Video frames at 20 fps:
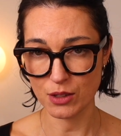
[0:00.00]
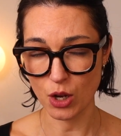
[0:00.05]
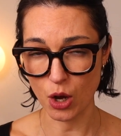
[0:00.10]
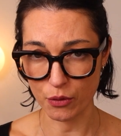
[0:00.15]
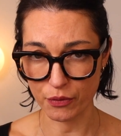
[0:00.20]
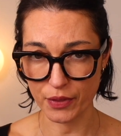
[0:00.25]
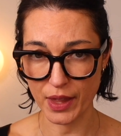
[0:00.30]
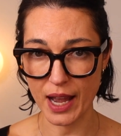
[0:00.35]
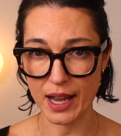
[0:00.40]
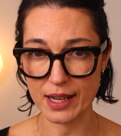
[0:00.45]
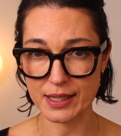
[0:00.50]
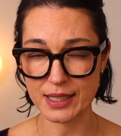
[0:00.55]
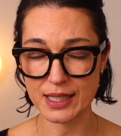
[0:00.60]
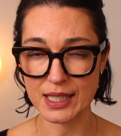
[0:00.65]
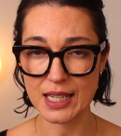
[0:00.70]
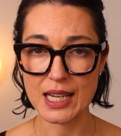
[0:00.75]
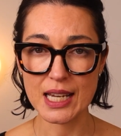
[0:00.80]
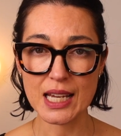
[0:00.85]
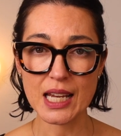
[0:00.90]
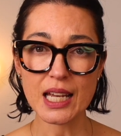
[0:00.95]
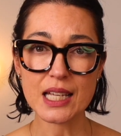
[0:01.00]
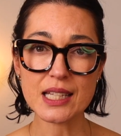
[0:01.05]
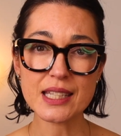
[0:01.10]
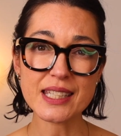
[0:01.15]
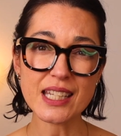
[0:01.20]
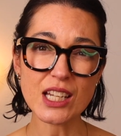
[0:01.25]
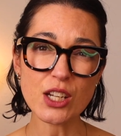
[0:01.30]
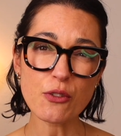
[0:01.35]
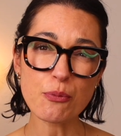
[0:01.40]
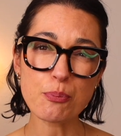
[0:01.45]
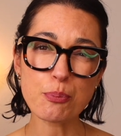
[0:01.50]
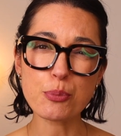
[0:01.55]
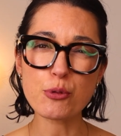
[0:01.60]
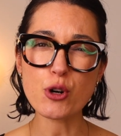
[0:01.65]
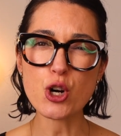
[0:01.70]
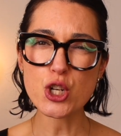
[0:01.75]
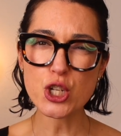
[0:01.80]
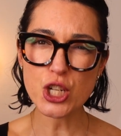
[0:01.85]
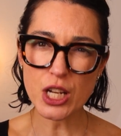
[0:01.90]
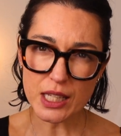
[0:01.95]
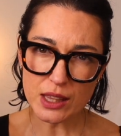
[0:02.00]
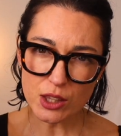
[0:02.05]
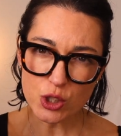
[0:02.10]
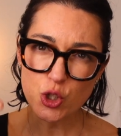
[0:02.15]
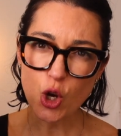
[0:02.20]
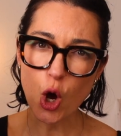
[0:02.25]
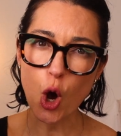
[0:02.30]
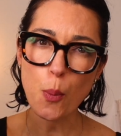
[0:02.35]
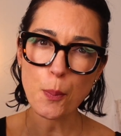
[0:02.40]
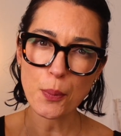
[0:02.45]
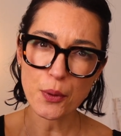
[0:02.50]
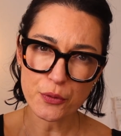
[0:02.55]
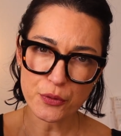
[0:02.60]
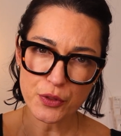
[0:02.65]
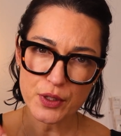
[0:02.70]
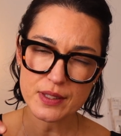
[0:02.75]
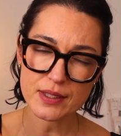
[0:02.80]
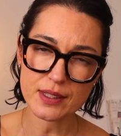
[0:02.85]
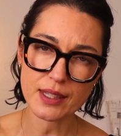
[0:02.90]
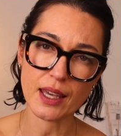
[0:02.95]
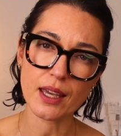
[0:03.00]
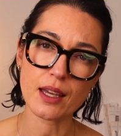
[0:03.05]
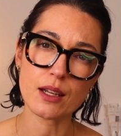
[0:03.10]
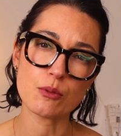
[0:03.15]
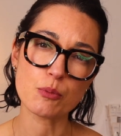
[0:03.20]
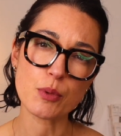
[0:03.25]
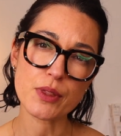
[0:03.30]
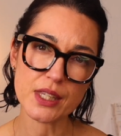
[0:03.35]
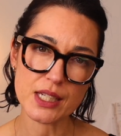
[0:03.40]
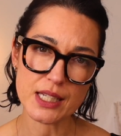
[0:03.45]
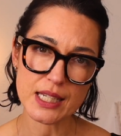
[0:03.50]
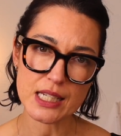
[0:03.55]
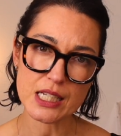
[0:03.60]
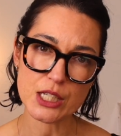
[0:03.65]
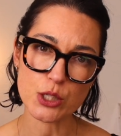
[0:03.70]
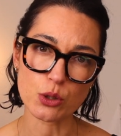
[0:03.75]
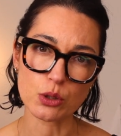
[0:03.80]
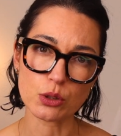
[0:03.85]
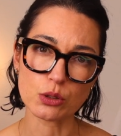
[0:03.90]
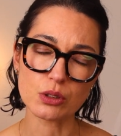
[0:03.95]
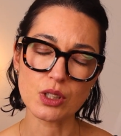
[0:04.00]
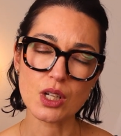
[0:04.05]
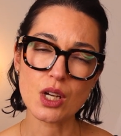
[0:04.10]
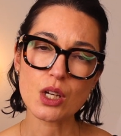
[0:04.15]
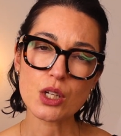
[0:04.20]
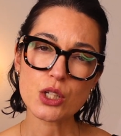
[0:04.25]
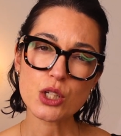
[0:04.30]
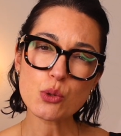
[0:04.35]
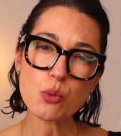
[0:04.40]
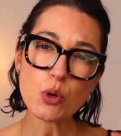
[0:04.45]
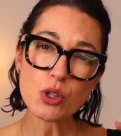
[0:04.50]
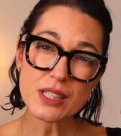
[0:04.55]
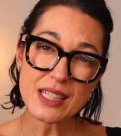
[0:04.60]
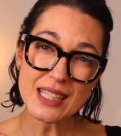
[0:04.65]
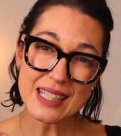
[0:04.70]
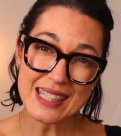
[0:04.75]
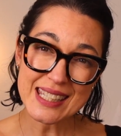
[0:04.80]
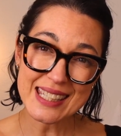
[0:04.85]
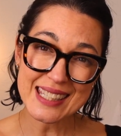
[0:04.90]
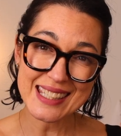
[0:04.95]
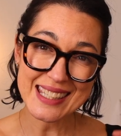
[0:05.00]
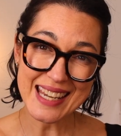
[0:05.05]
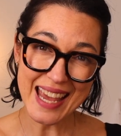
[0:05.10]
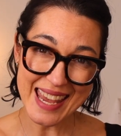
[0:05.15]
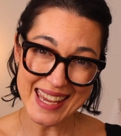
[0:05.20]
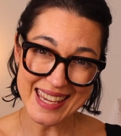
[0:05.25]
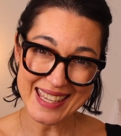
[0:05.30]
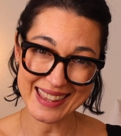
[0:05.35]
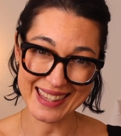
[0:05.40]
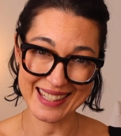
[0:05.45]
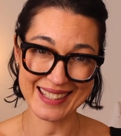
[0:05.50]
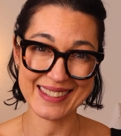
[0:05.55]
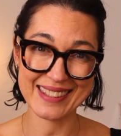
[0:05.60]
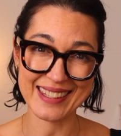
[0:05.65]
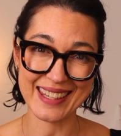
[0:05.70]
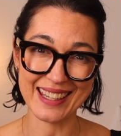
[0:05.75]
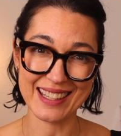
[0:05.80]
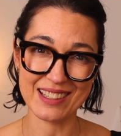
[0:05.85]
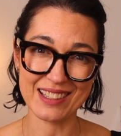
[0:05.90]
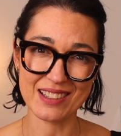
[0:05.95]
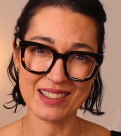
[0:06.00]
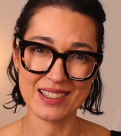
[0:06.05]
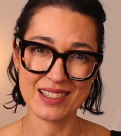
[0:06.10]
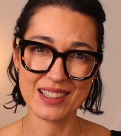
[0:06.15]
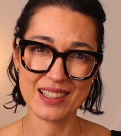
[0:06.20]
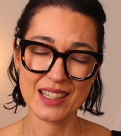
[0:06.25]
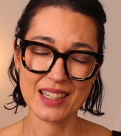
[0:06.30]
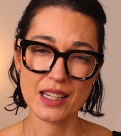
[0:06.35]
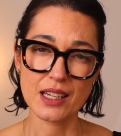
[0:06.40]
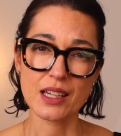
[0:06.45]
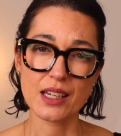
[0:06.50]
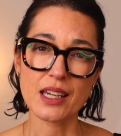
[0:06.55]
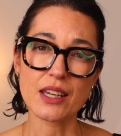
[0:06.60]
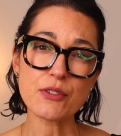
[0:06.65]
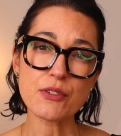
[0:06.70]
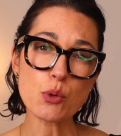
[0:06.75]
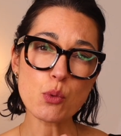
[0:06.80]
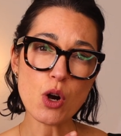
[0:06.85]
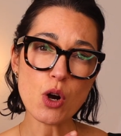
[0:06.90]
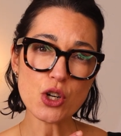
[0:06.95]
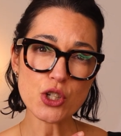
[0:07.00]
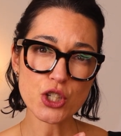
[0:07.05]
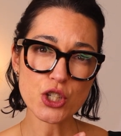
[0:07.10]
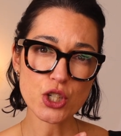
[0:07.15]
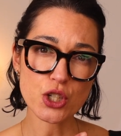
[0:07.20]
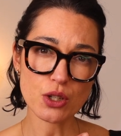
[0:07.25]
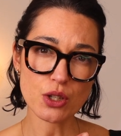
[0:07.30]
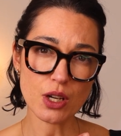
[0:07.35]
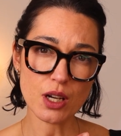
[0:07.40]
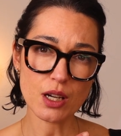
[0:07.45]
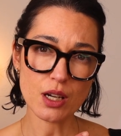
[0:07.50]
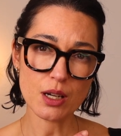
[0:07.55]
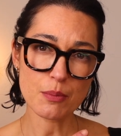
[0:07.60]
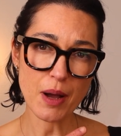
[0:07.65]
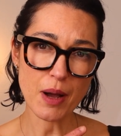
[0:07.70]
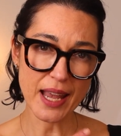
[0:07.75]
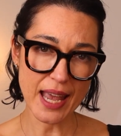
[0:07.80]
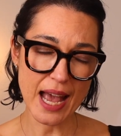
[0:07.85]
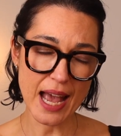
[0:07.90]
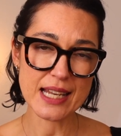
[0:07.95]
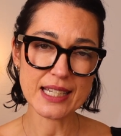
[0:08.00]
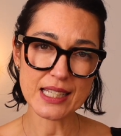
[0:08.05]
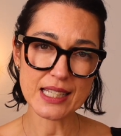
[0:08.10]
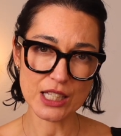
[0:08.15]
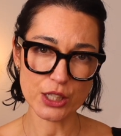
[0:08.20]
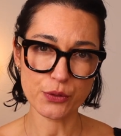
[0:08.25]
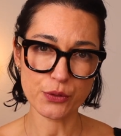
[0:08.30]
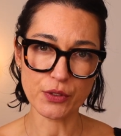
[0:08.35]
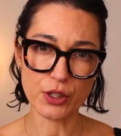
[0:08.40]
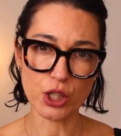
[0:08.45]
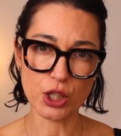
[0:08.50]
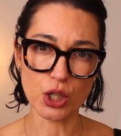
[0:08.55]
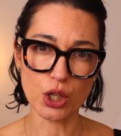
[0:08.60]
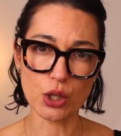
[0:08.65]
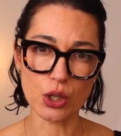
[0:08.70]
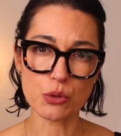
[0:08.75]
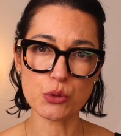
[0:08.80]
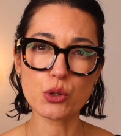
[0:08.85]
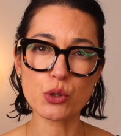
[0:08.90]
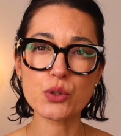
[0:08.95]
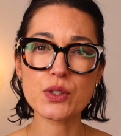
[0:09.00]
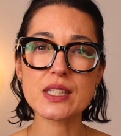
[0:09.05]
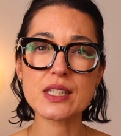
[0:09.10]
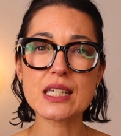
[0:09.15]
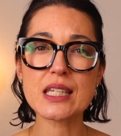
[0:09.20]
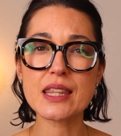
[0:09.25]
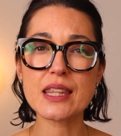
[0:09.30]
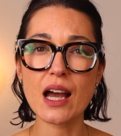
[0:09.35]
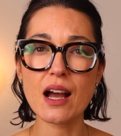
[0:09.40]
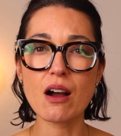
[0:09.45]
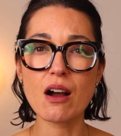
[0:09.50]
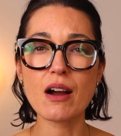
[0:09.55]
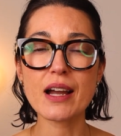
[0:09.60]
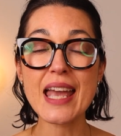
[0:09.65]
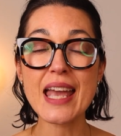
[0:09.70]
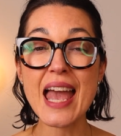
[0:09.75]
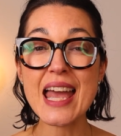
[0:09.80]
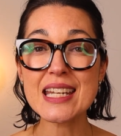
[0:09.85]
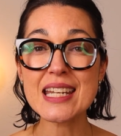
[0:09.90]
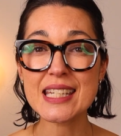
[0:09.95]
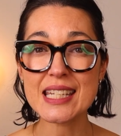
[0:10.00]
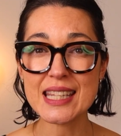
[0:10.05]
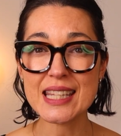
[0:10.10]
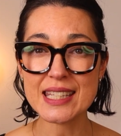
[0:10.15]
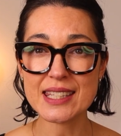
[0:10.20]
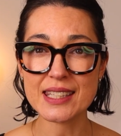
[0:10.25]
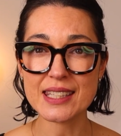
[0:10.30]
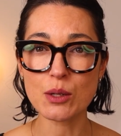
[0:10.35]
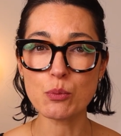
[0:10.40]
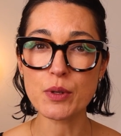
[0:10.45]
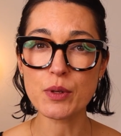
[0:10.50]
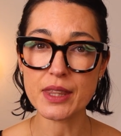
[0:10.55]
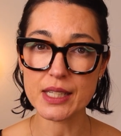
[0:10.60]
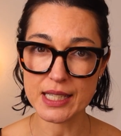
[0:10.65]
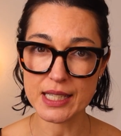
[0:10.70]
of that. Instead of brushing the top of the skin with the needle, you want to stay in the skin. If you watch my hand in this video, you'll see that I enter the skin with the